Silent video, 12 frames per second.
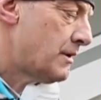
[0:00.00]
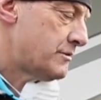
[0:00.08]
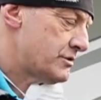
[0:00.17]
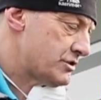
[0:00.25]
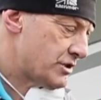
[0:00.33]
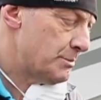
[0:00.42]

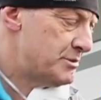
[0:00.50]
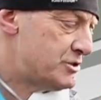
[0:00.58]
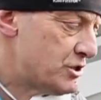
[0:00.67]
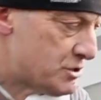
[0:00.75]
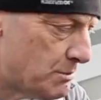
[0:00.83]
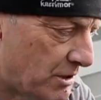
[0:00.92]
Just going to
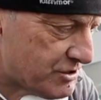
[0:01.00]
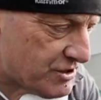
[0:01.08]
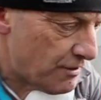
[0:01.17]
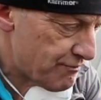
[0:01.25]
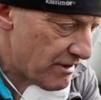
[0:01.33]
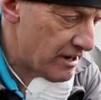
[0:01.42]
position
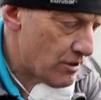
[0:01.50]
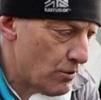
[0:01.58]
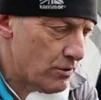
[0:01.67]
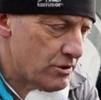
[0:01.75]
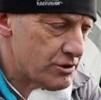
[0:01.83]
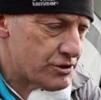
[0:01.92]
myself around the
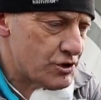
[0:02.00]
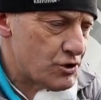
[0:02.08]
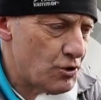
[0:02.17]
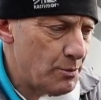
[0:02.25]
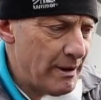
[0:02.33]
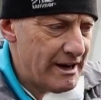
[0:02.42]
corner because the
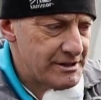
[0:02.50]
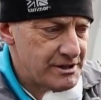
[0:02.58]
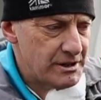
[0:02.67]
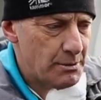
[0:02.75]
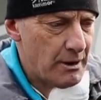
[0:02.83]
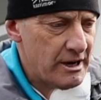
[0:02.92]
shore power's
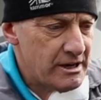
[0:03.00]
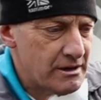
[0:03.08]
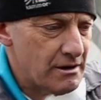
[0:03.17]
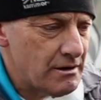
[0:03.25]
in the way.